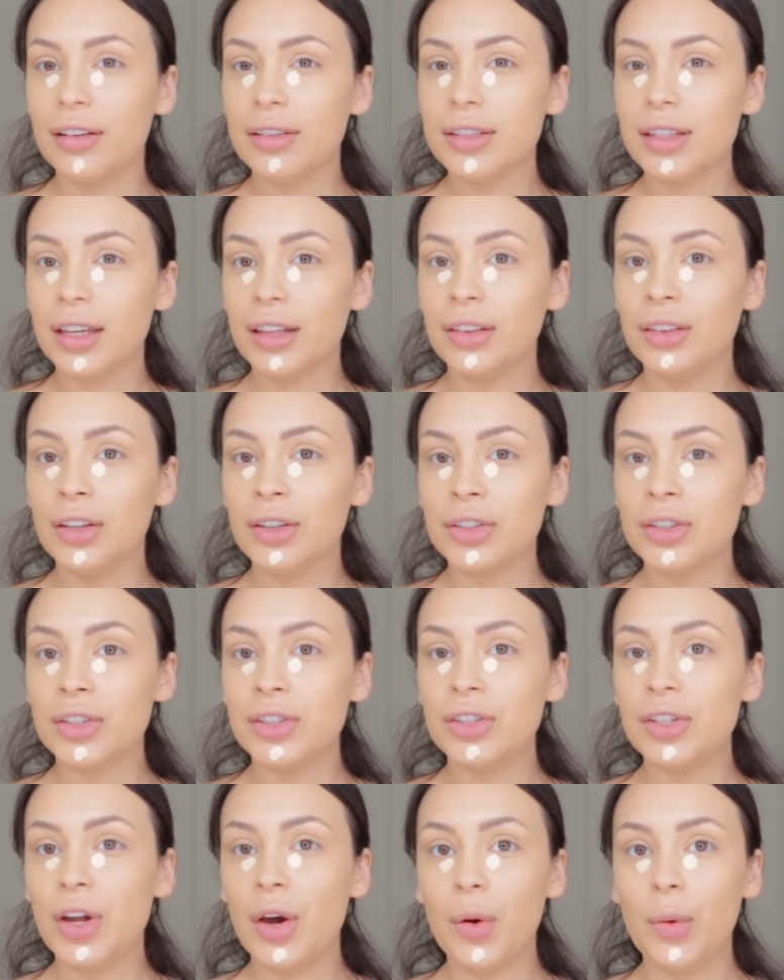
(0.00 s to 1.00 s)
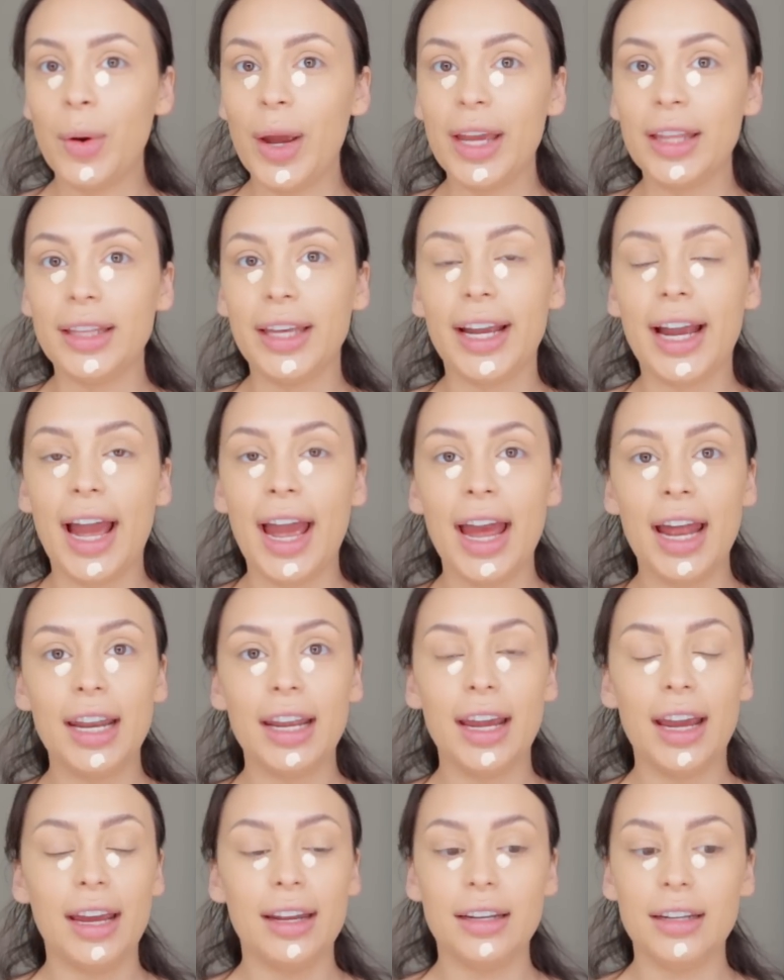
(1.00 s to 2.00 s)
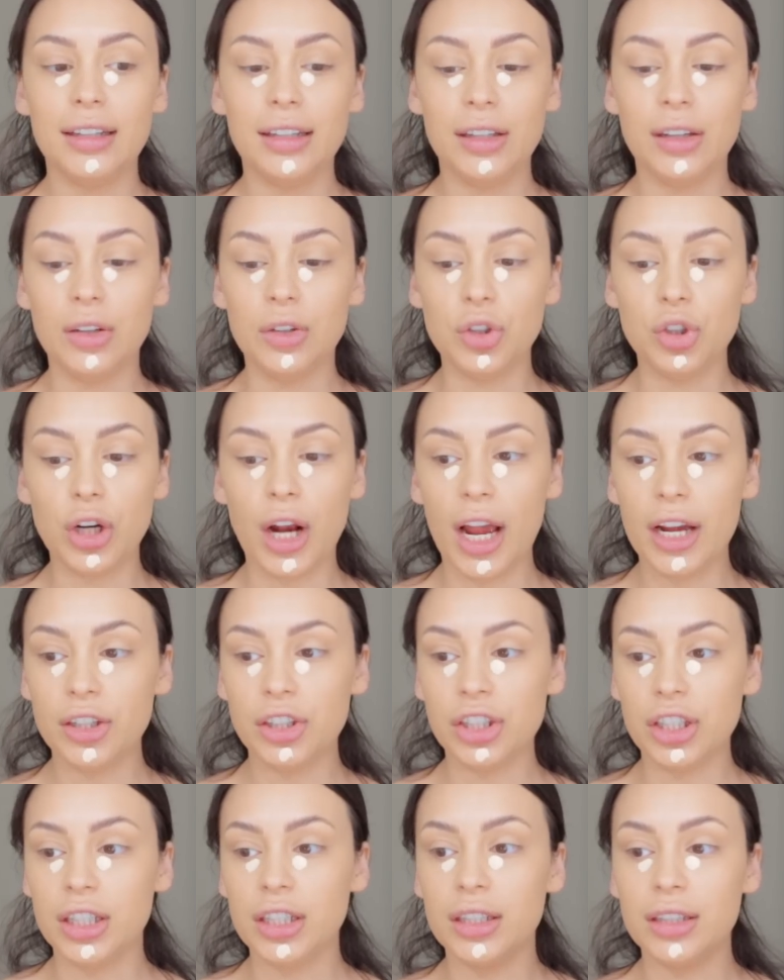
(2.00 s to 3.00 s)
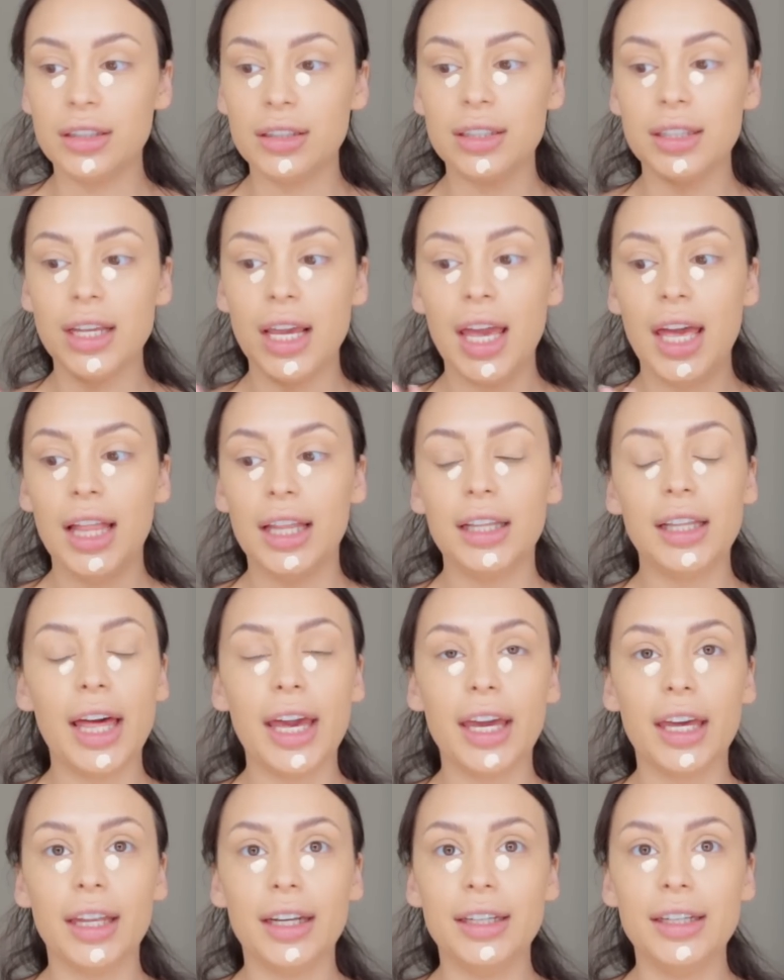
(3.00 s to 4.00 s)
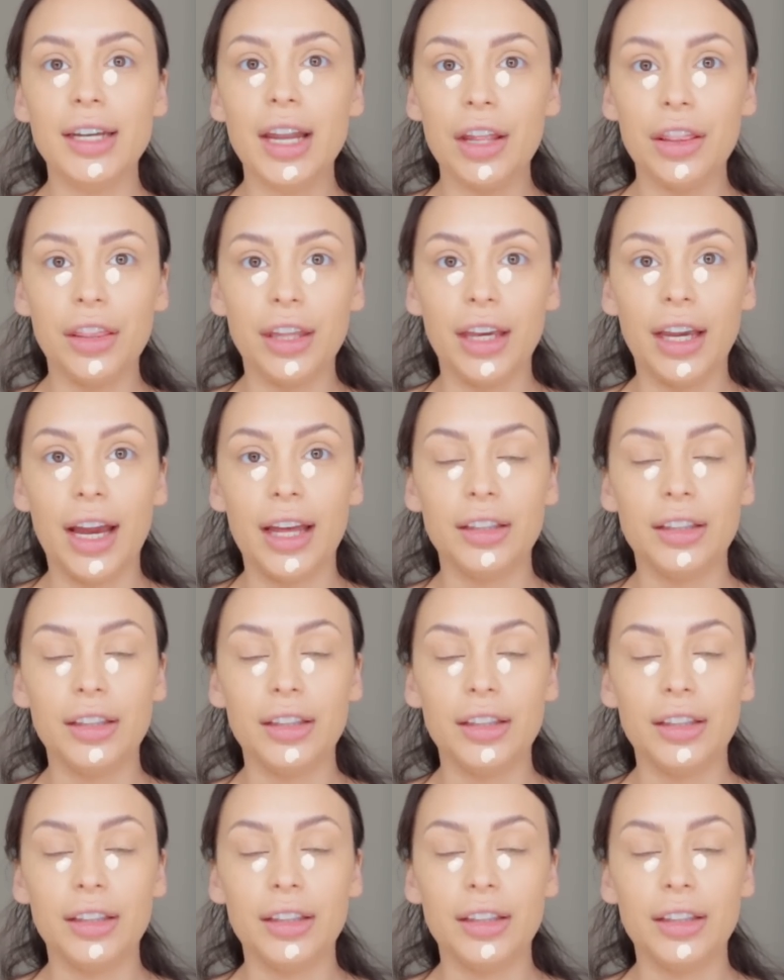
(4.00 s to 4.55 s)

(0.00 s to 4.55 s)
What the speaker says: I was like, there's no way. Like, I hadn't had any contractions, like nothing.